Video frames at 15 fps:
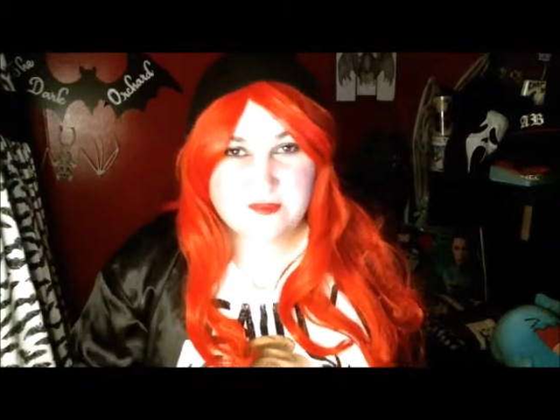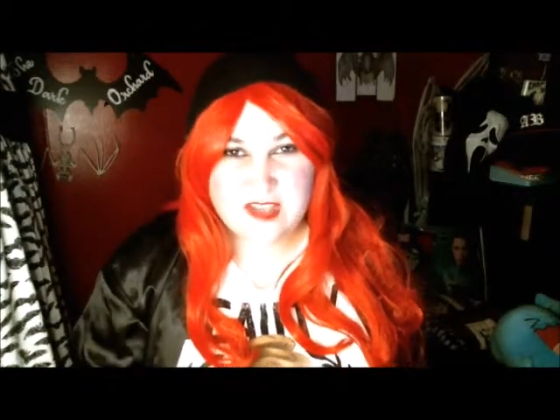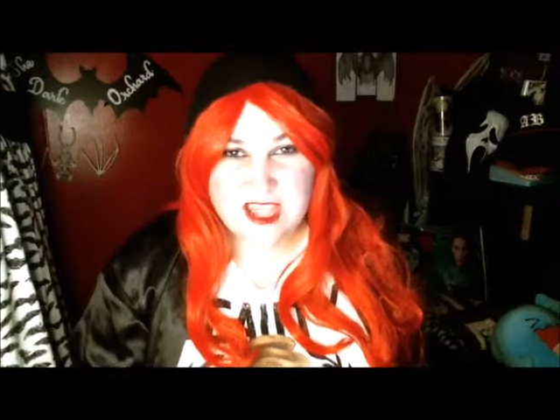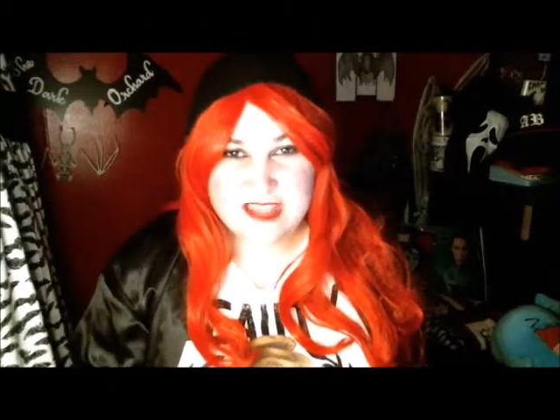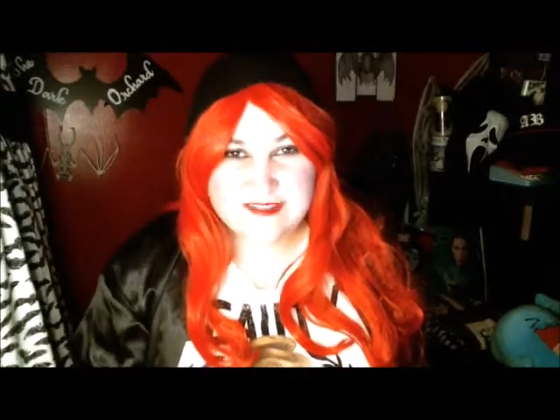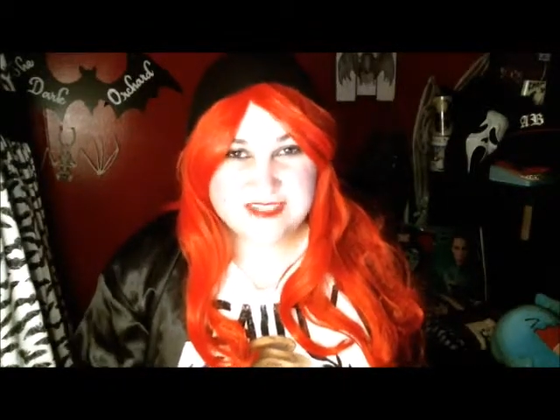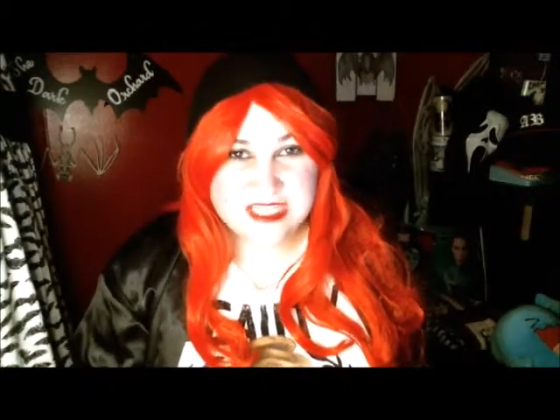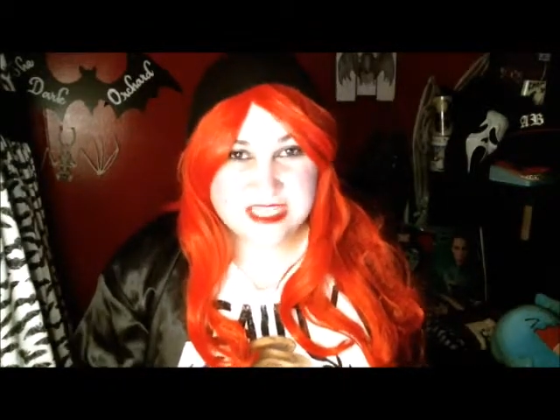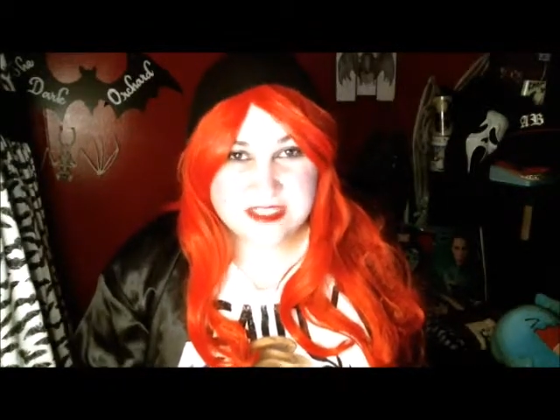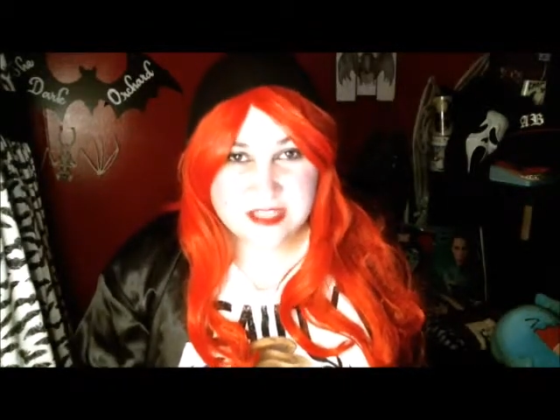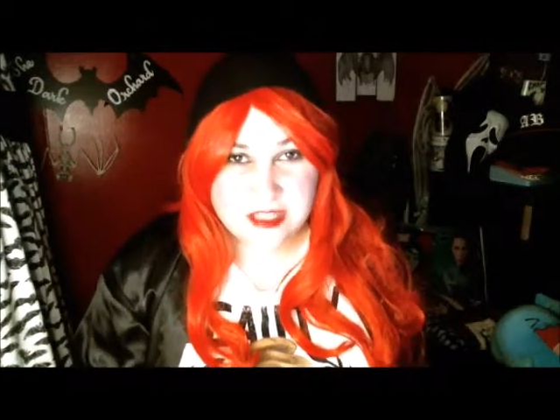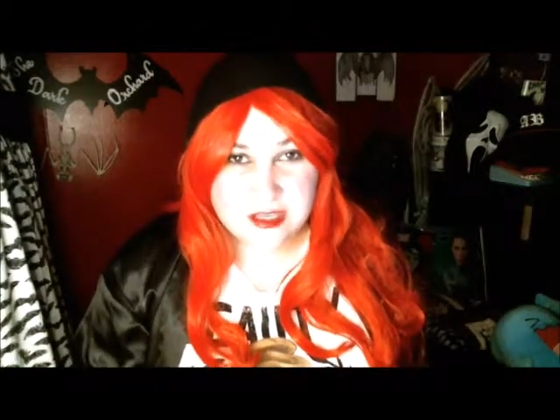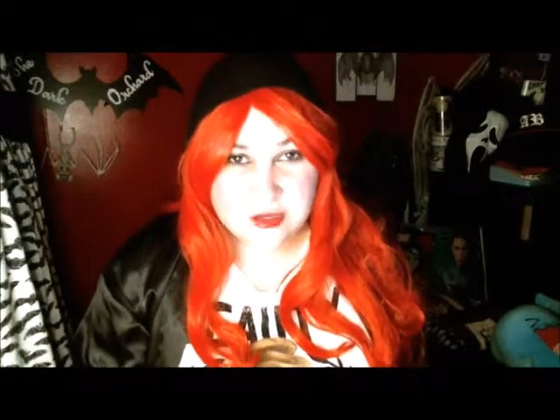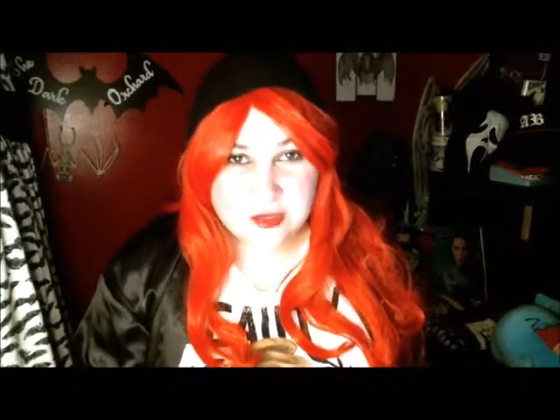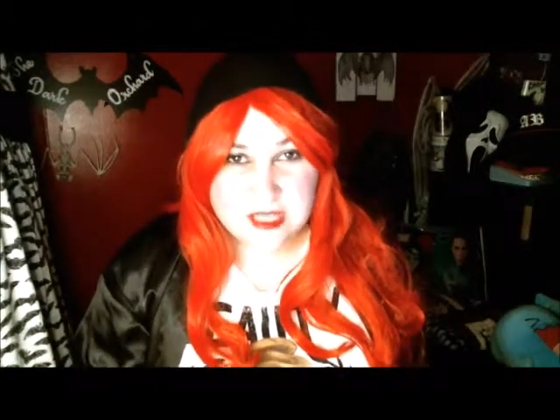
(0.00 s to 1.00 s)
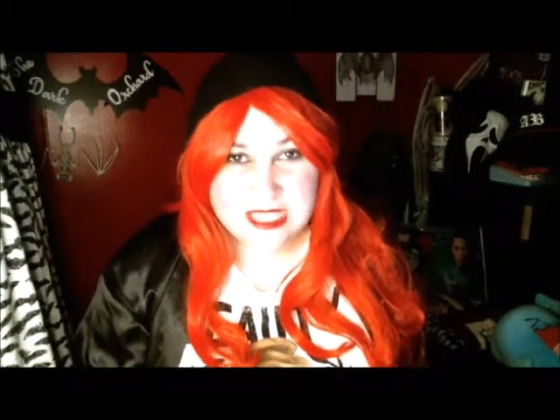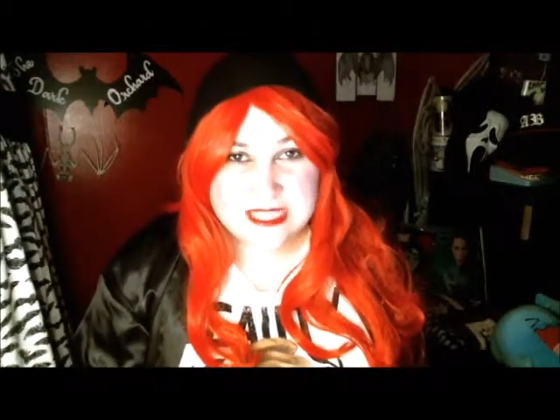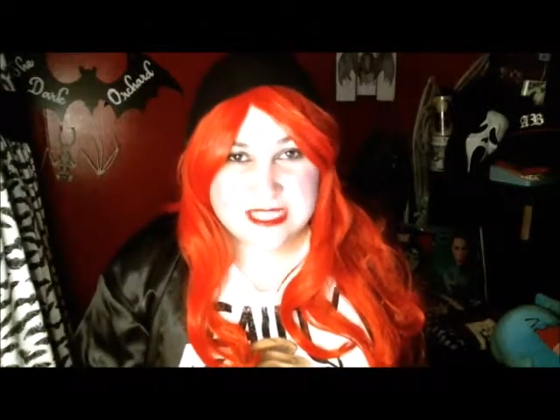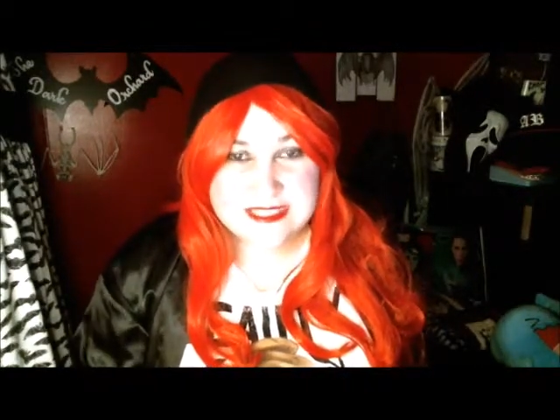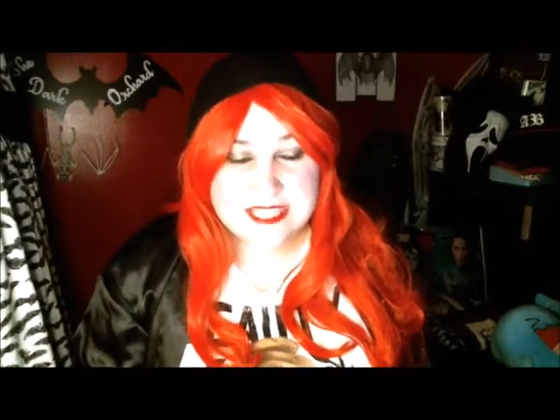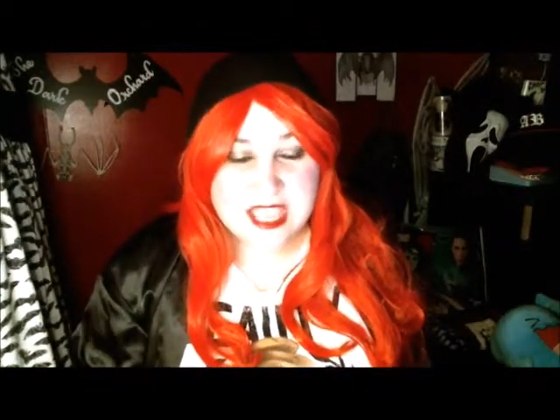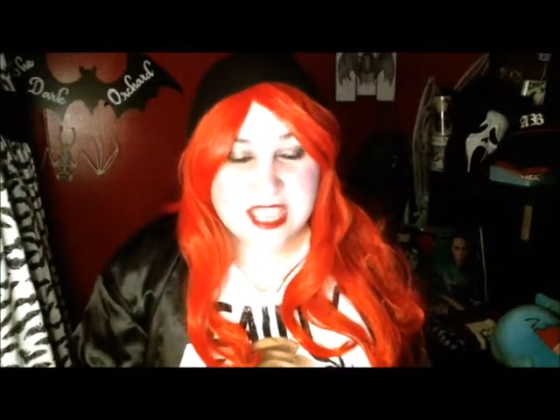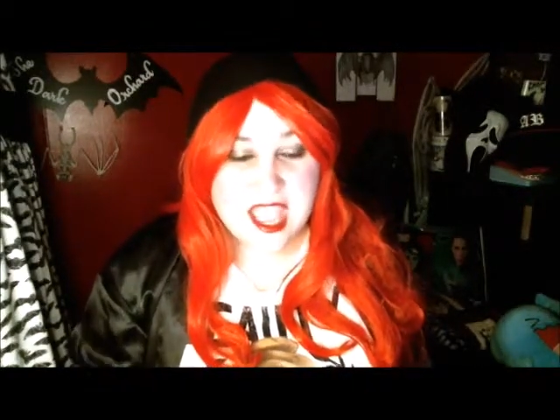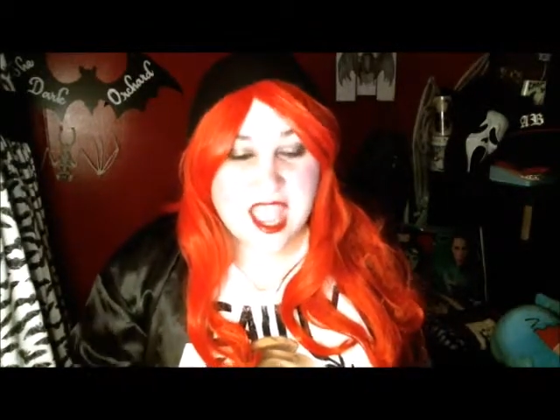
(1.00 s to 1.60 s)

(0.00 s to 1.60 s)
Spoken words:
$5, $10 wigs,